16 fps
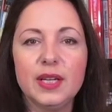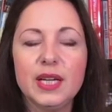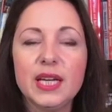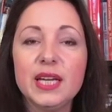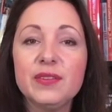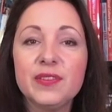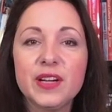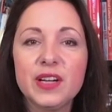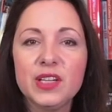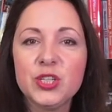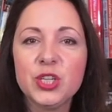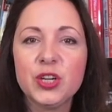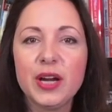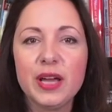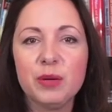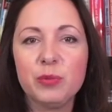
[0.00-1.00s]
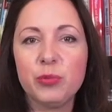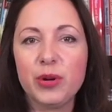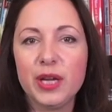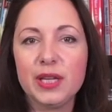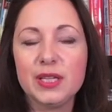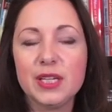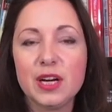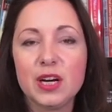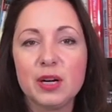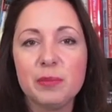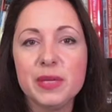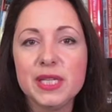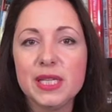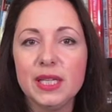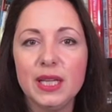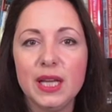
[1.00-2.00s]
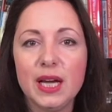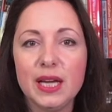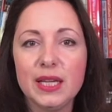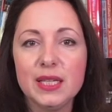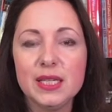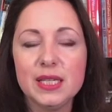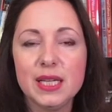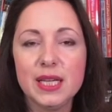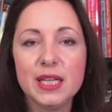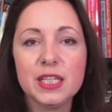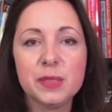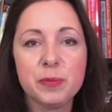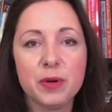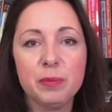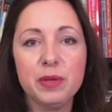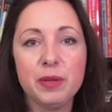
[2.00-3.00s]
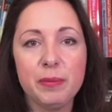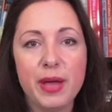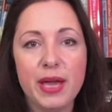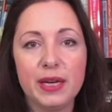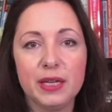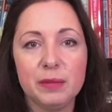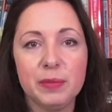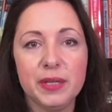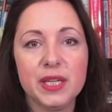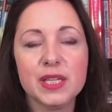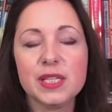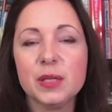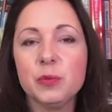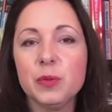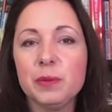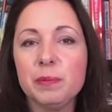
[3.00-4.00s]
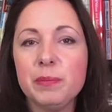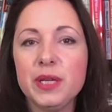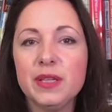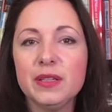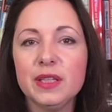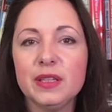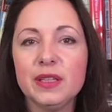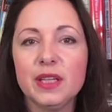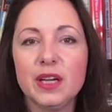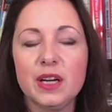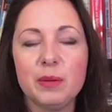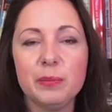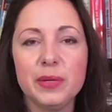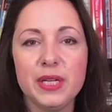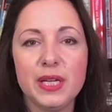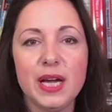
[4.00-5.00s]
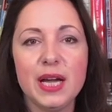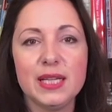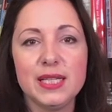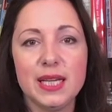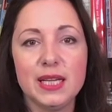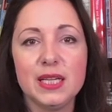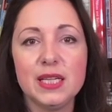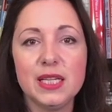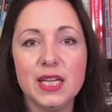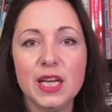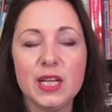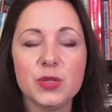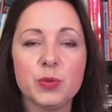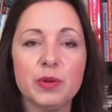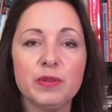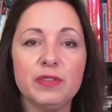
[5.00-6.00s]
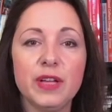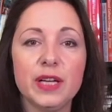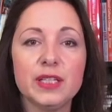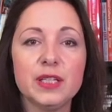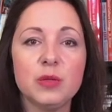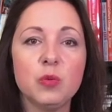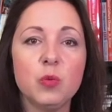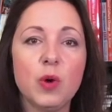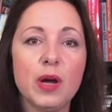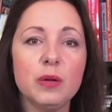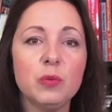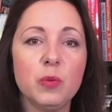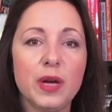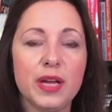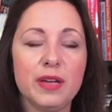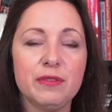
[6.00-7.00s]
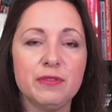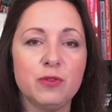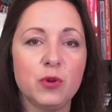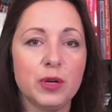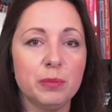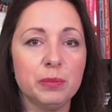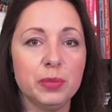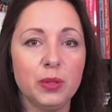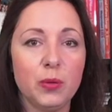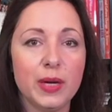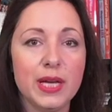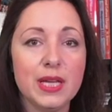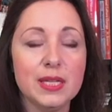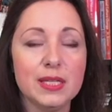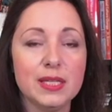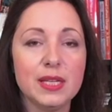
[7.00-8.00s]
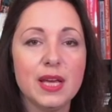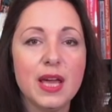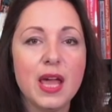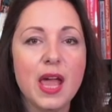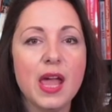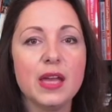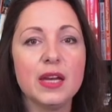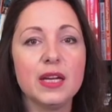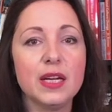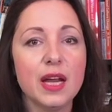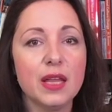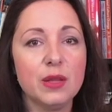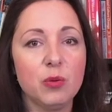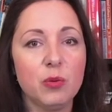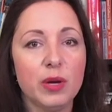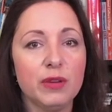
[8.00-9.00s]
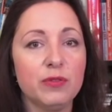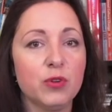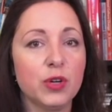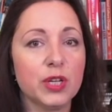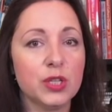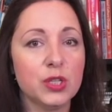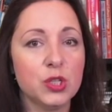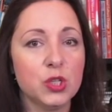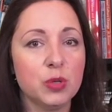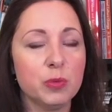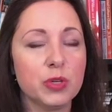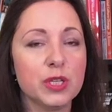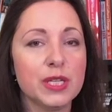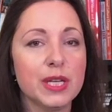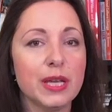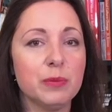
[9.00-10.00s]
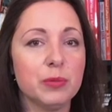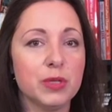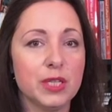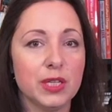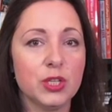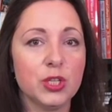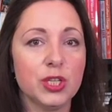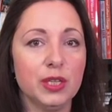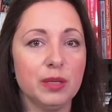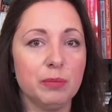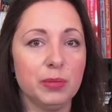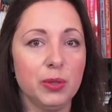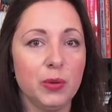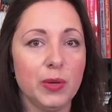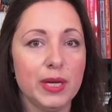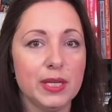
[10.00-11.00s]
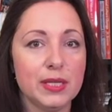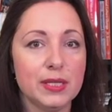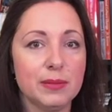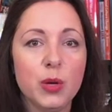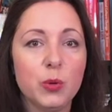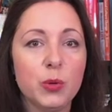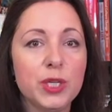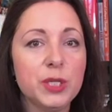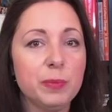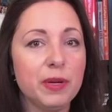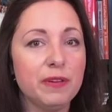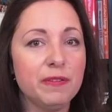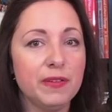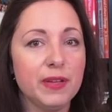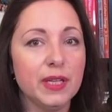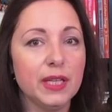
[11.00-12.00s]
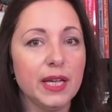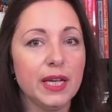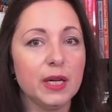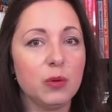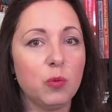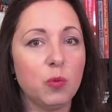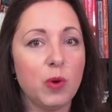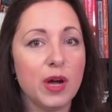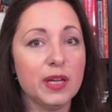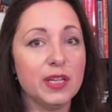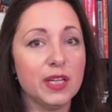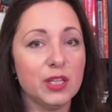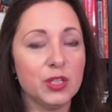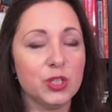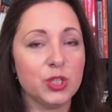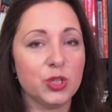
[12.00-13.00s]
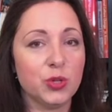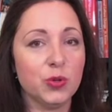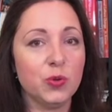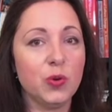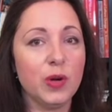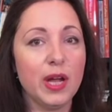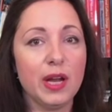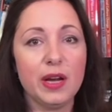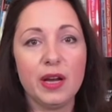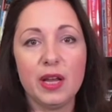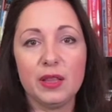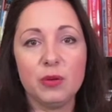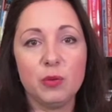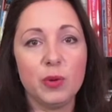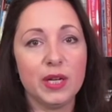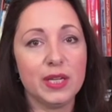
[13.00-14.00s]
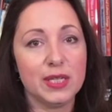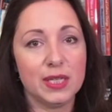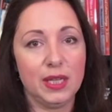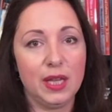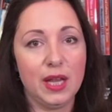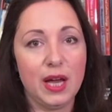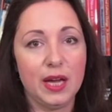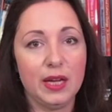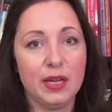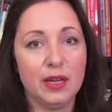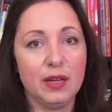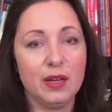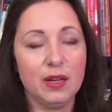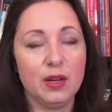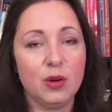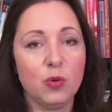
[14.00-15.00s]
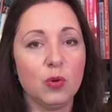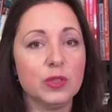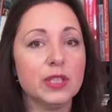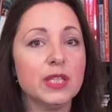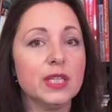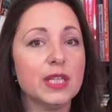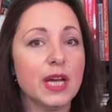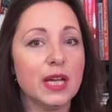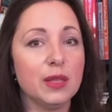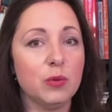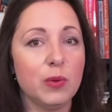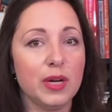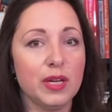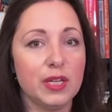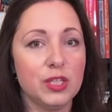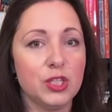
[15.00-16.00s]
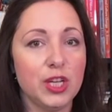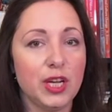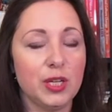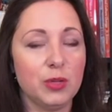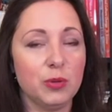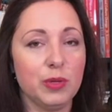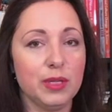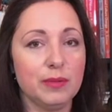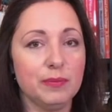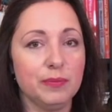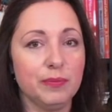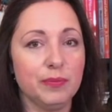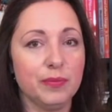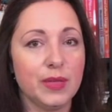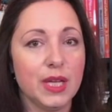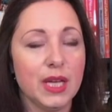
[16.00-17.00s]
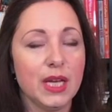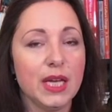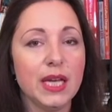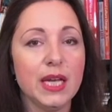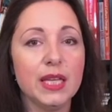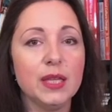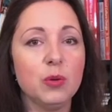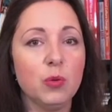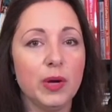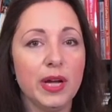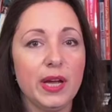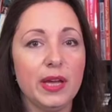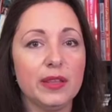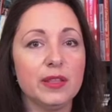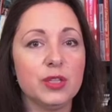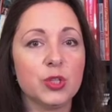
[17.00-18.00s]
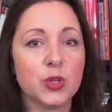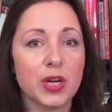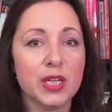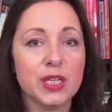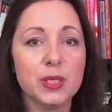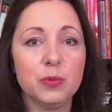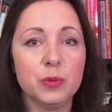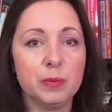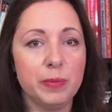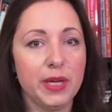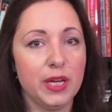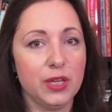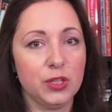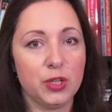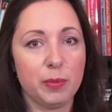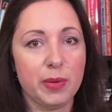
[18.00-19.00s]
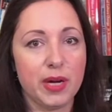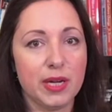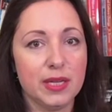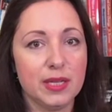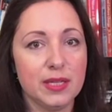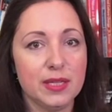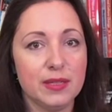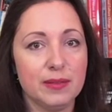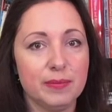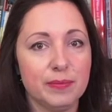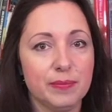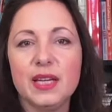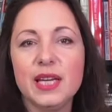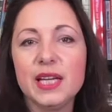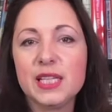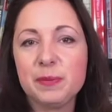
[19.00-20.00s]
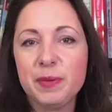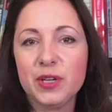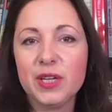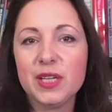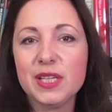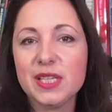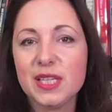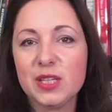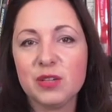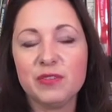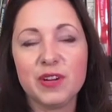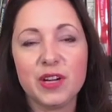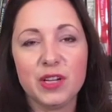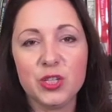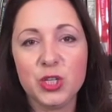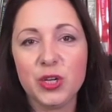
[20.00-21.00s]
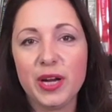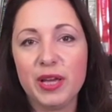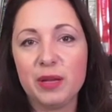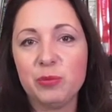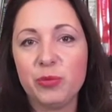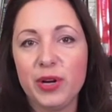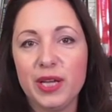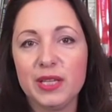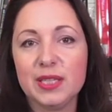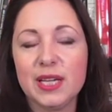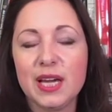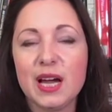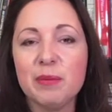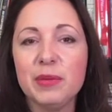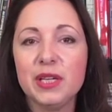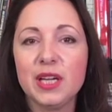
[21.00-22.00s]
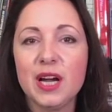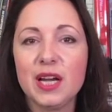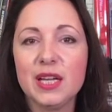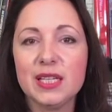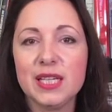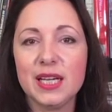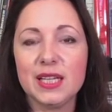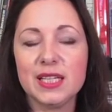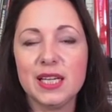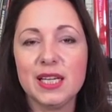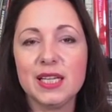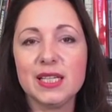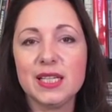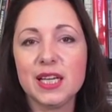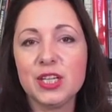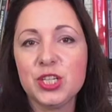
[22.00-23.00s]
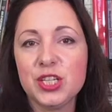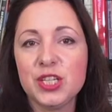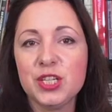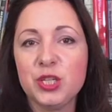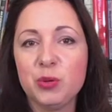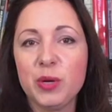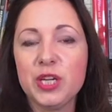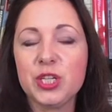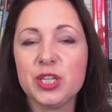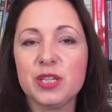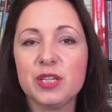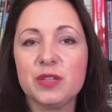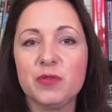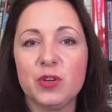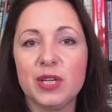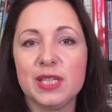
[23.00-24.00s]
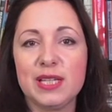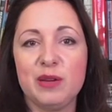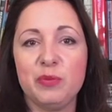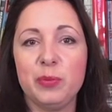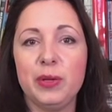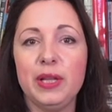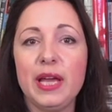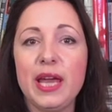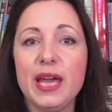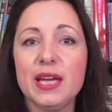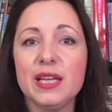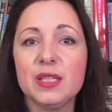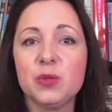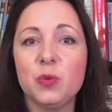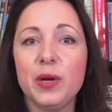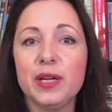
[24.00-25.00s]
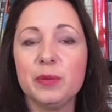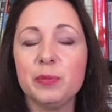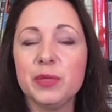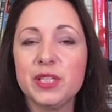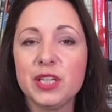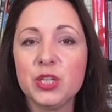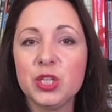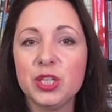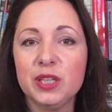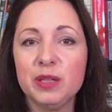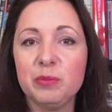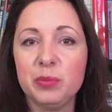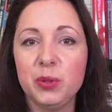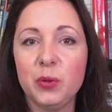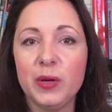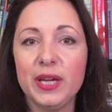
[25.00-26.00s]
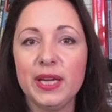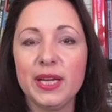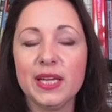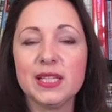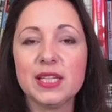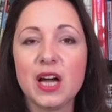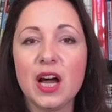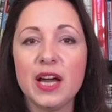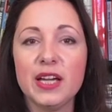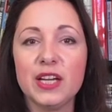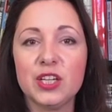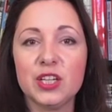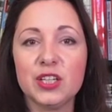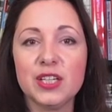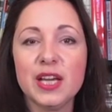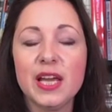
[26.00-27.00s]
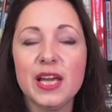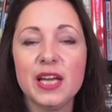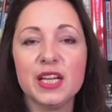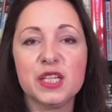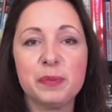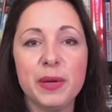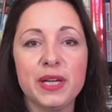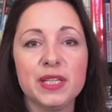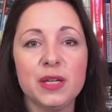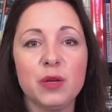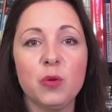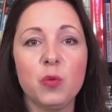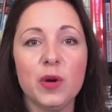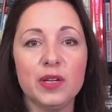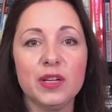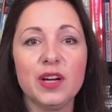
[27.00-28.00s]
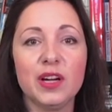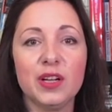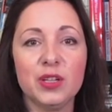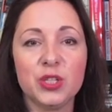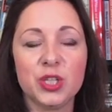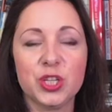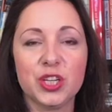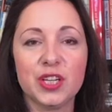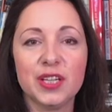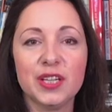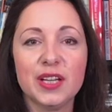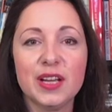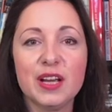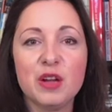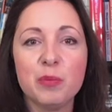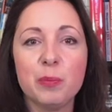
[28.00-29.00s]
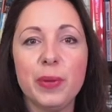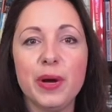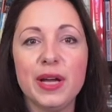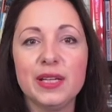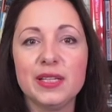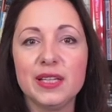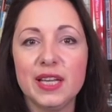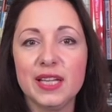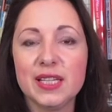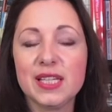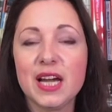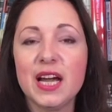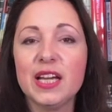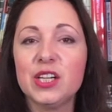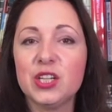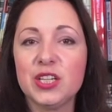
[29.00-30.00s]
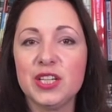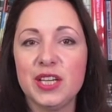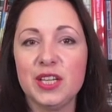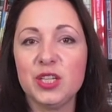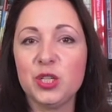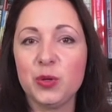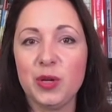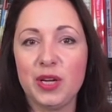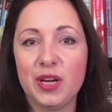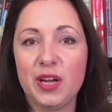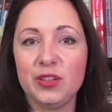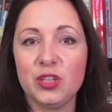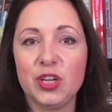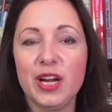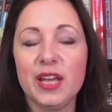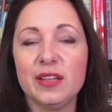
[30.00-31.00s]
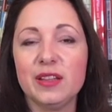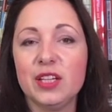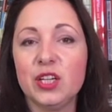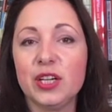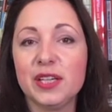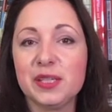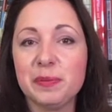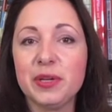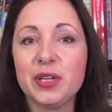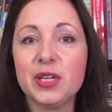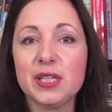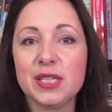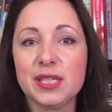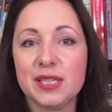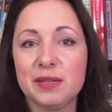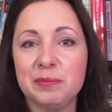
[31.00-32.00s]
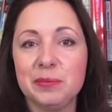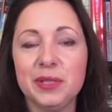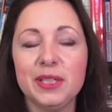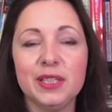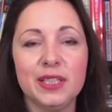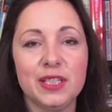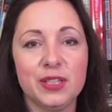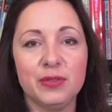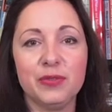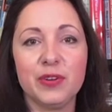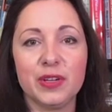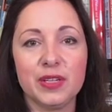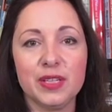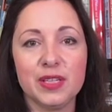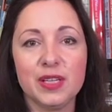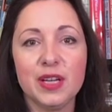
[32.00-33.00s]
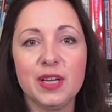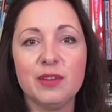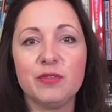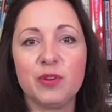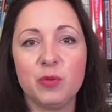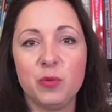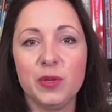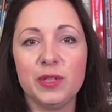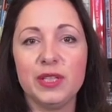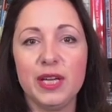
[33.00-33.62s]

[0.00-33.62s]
If culture and brand are misaligned, it's problematic because it would mean that the company identity is reflected one way for employees and another way for consumers and potential employees, which may feel like one is true and another one is a lie, or that neither one is genuine. Either way, the trust would be undermined. Experiences of culture and brand come in contact in such situations, for example, as when a potential employee gets hired expecting one culture, but gets hired into another, and their experience is completely different from what